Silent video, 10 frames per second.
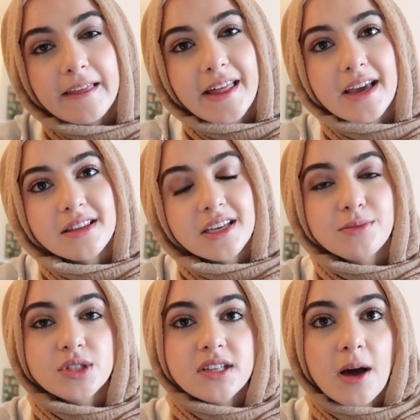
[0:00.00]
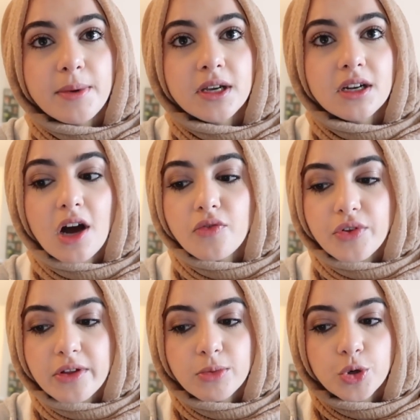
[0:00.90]
Lastly, I'm just topping it off
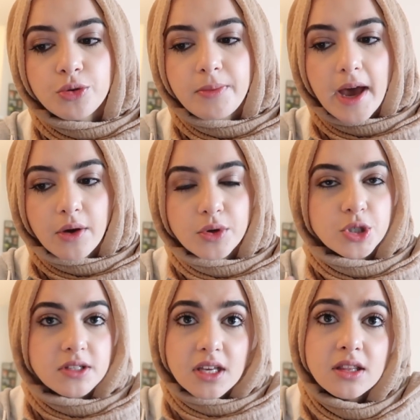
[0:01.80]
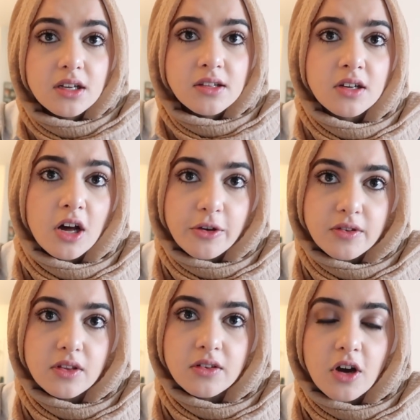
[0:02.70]
with a maroon bag, which is in the colors
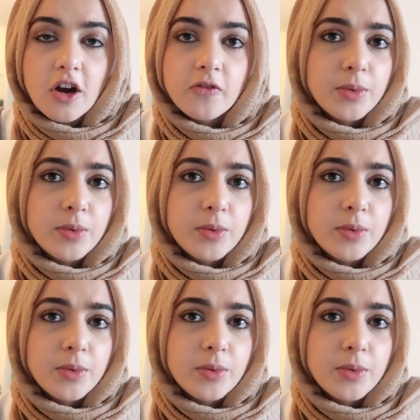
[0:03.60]
of the scarf,